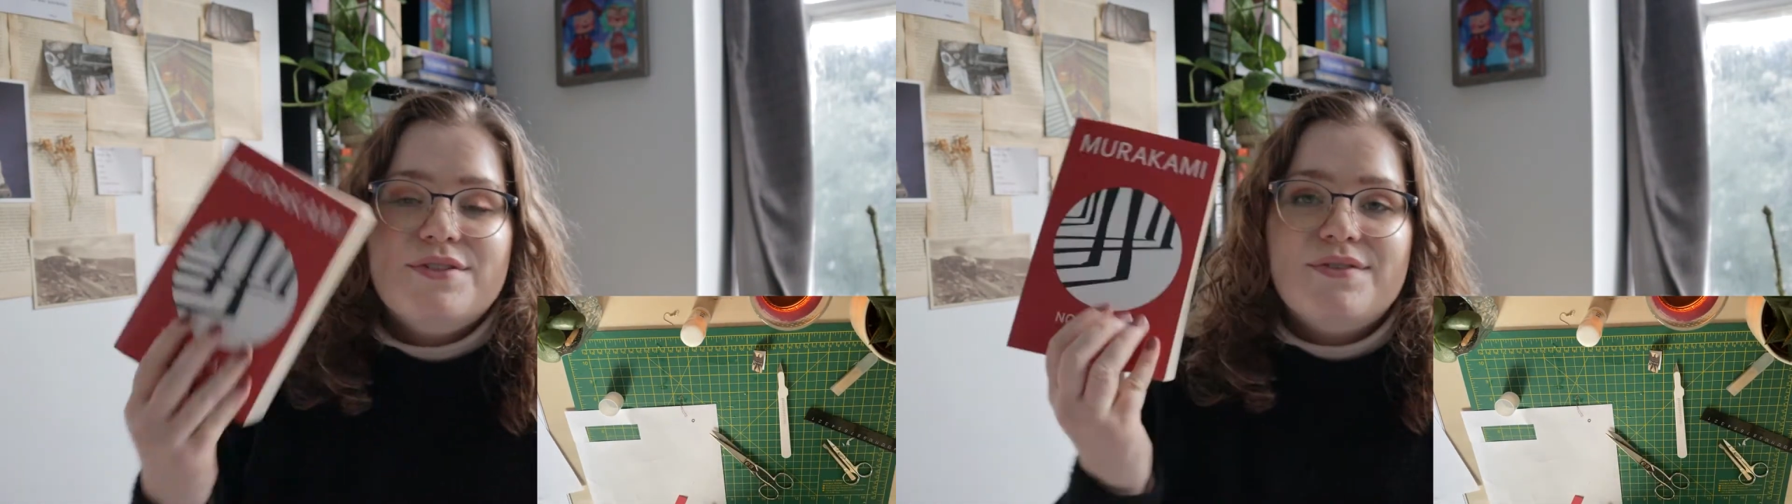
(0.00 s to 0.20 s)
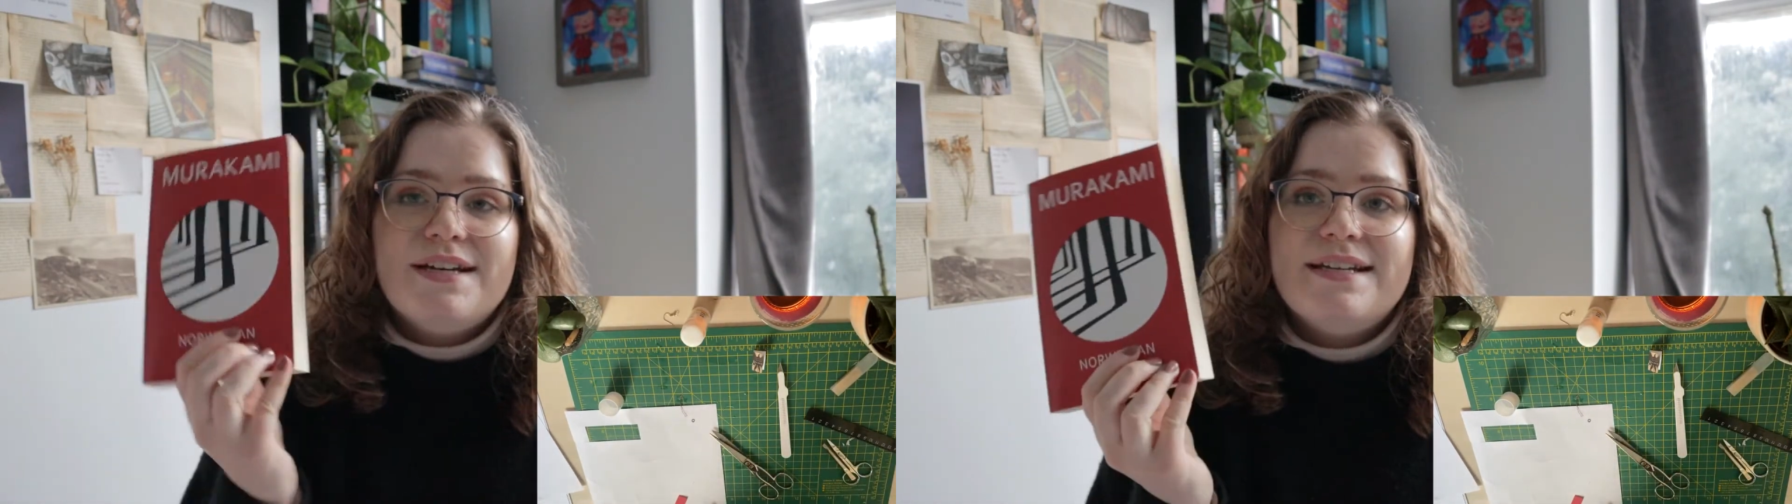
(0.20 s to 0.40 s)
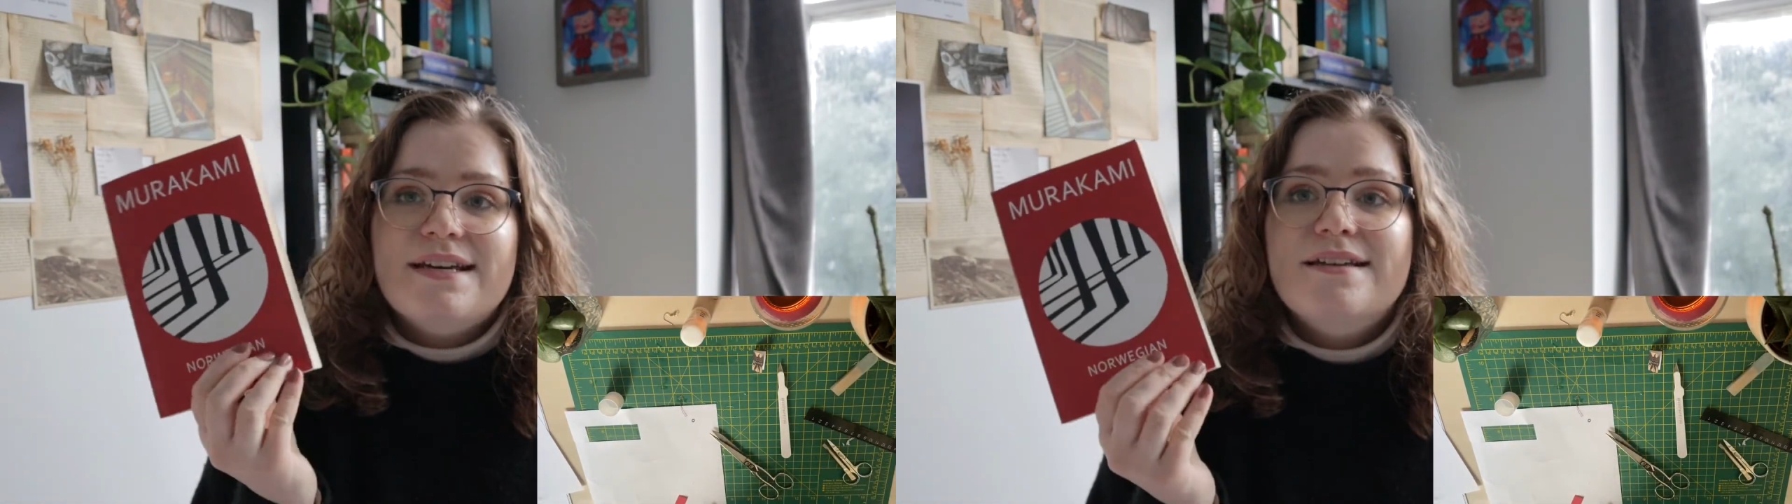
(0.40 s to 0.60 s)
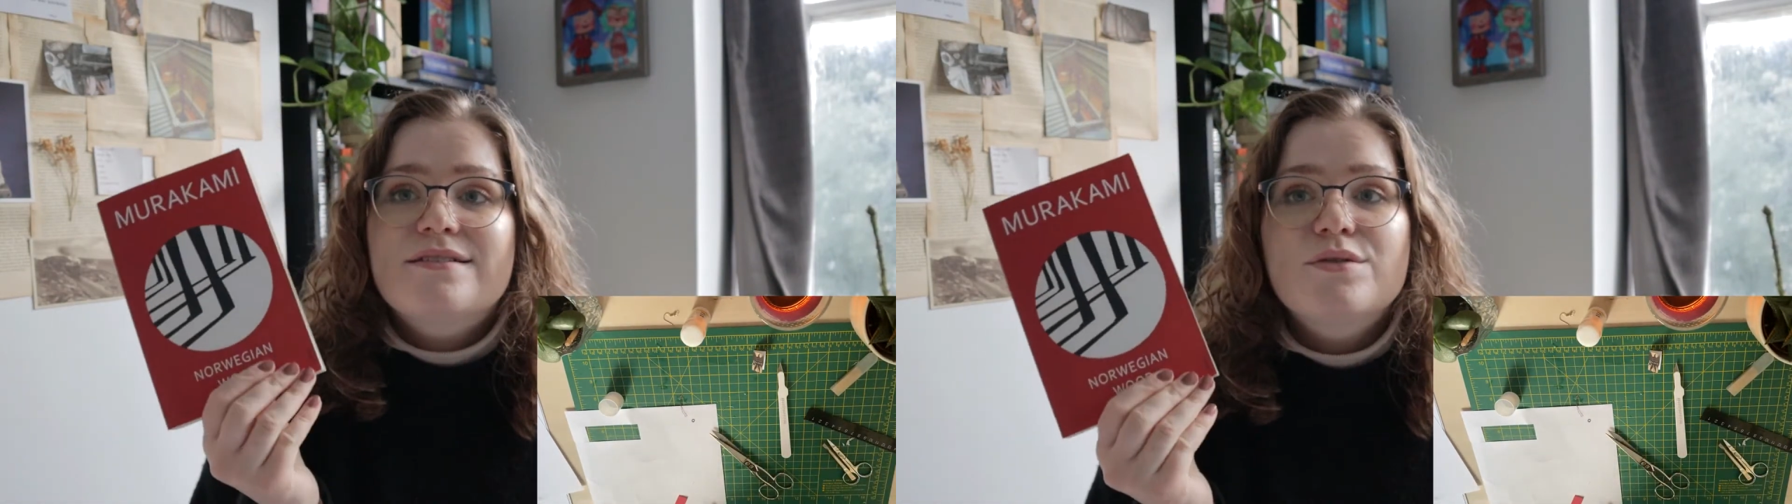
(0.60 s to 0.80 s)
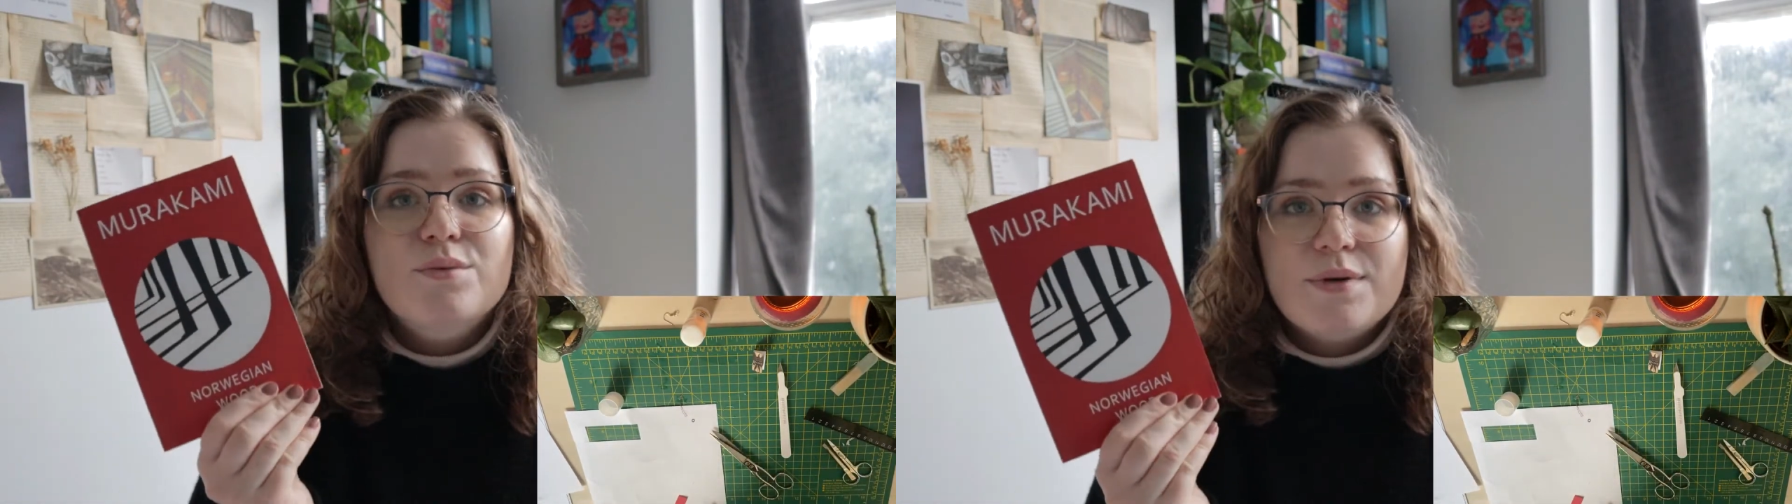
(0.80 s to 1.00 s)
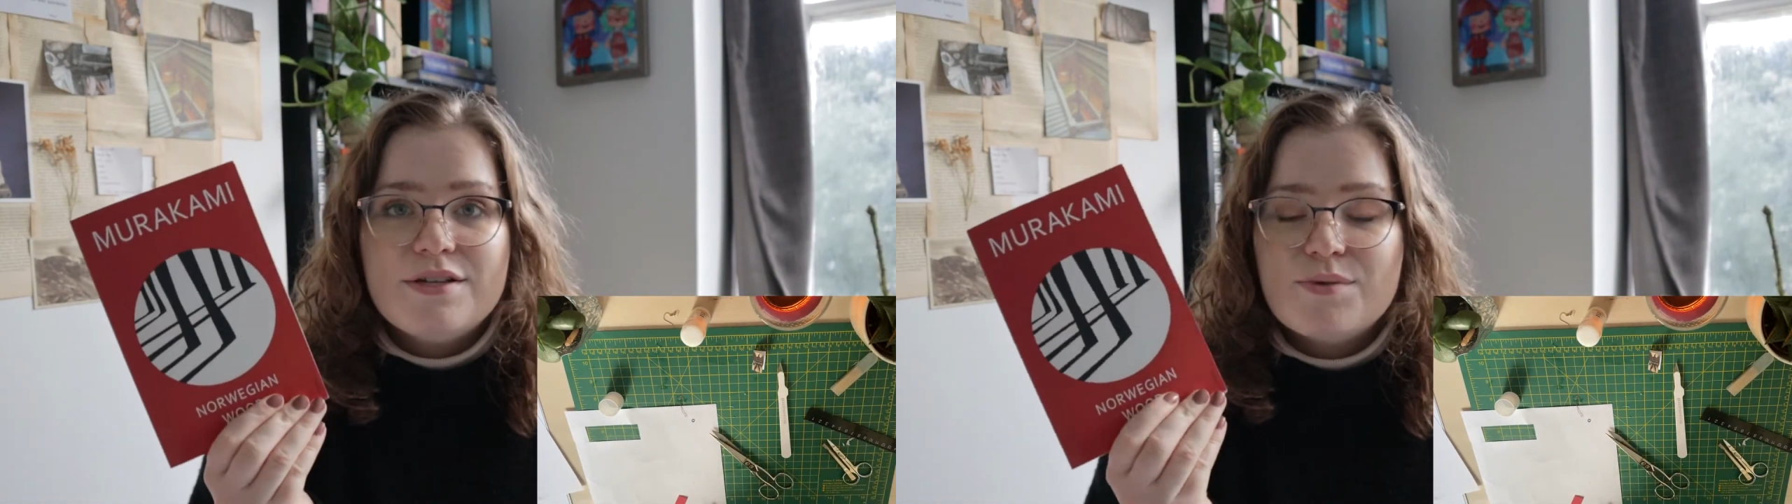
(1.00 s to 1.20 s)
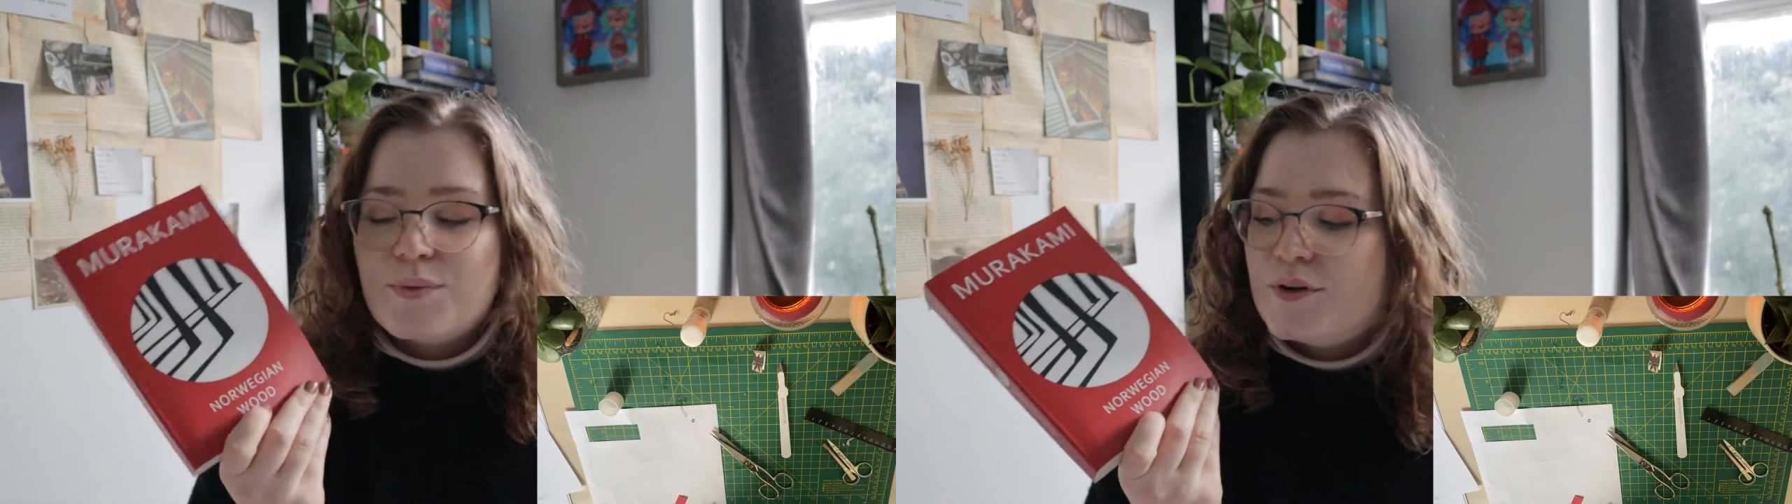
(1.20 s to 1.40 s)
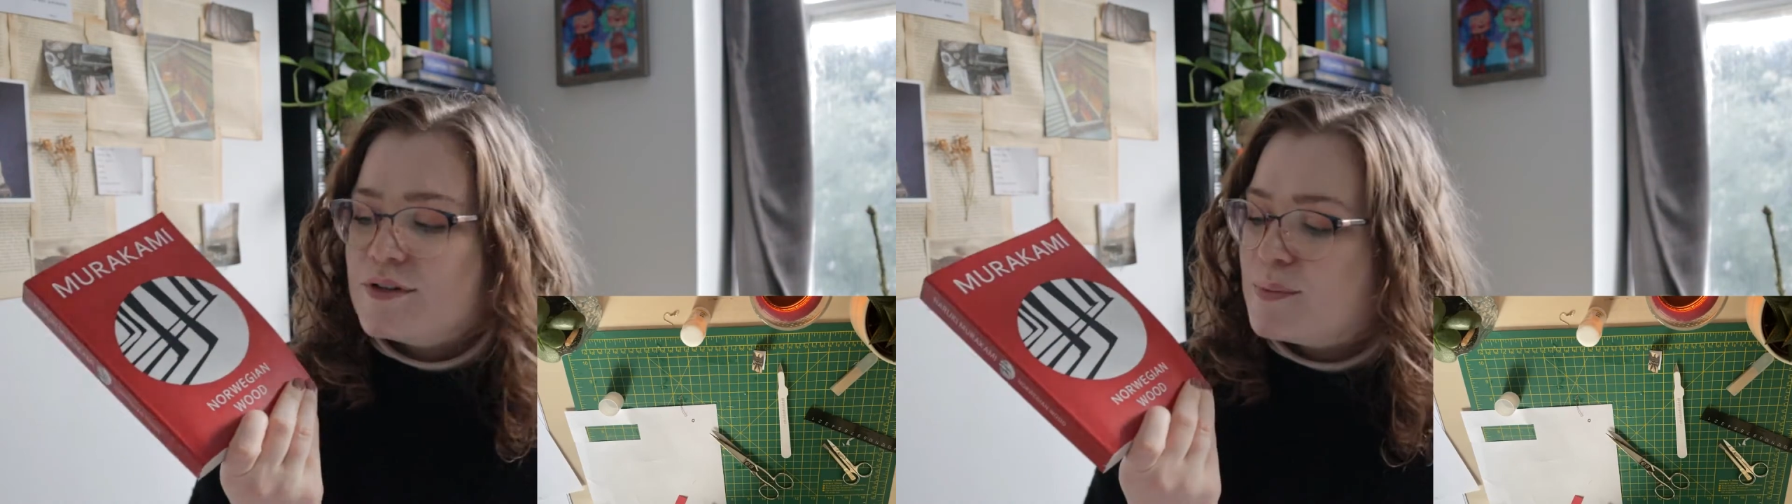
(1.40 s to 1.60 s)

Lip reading: to read is Norwegian Wood